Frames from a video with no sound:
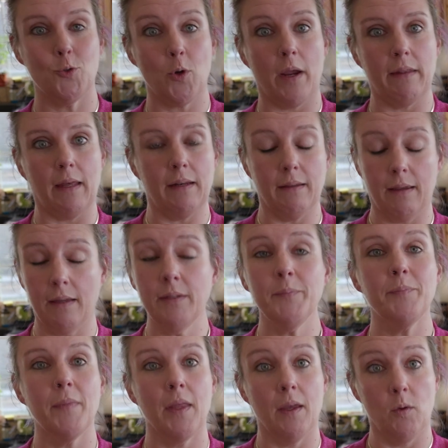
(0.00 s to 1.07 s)
Try that
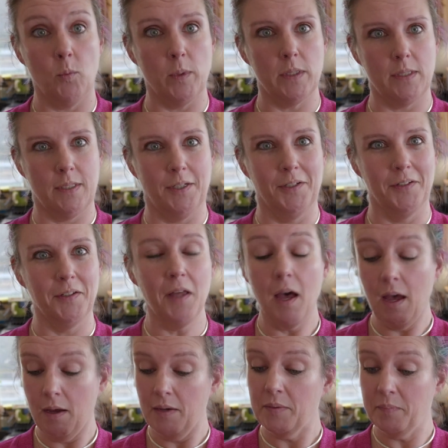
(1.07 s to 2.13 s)
again. We still
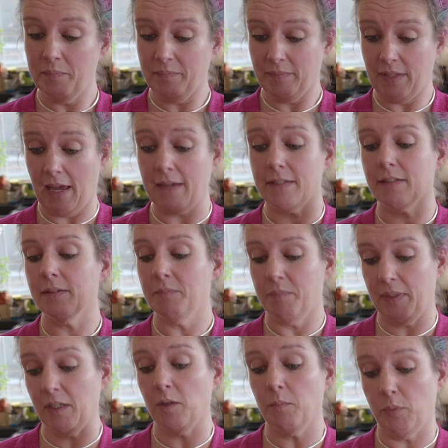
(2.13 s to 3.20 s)
get
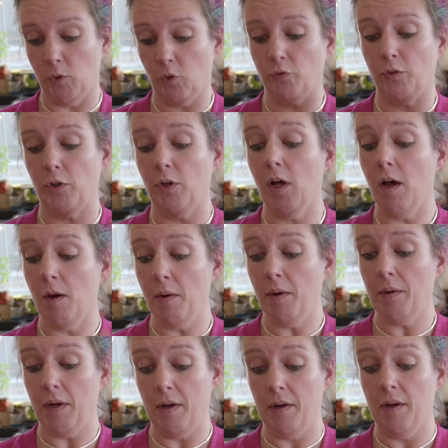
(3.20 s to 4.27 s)
big, beautiful
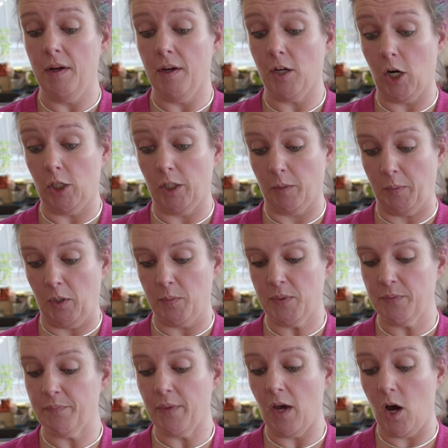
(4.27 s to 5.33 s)
garlic
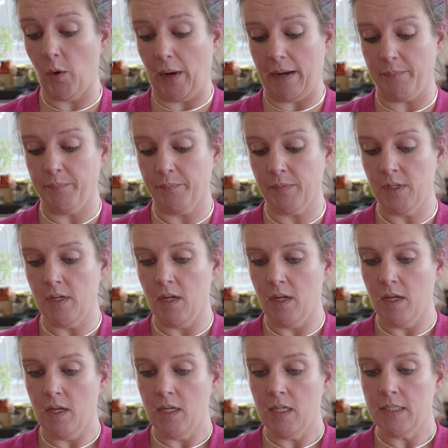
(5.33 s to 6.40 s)
bulbs. Okay.
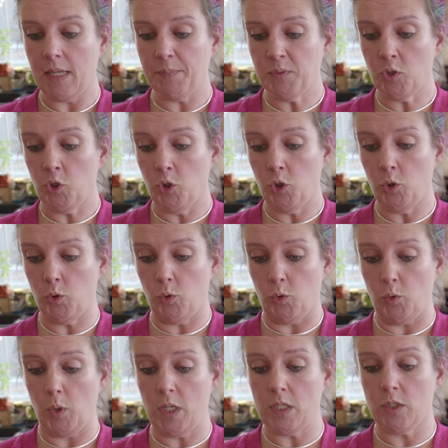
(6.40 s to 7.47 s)
Step
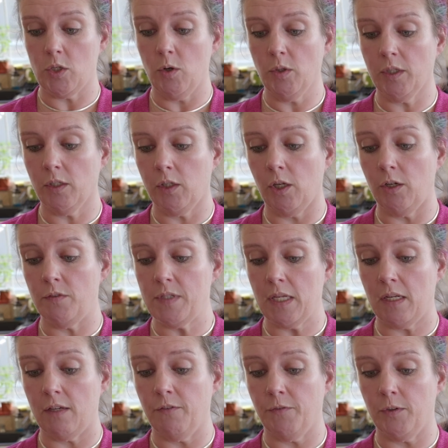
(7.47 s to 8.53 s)
2, soak the cloves
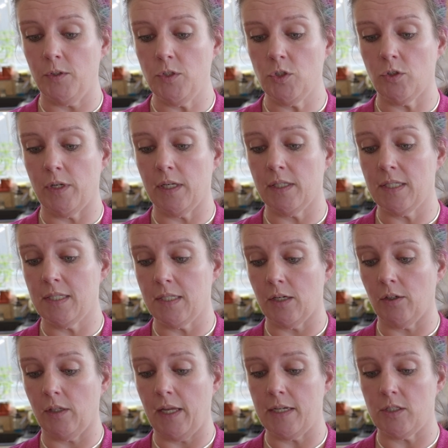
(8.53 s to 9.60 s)
in a full strength
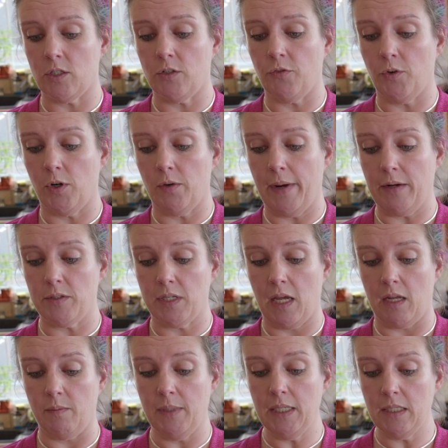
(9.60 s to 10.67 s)
sterilizer for around
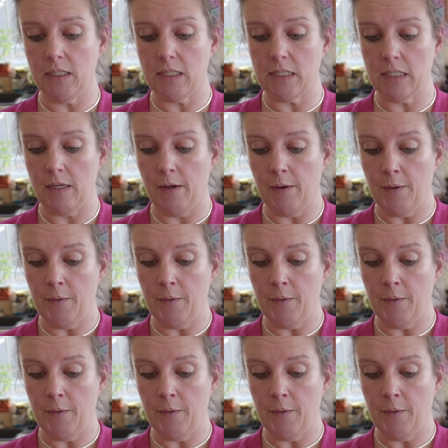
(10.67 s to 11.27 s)
10 minutes.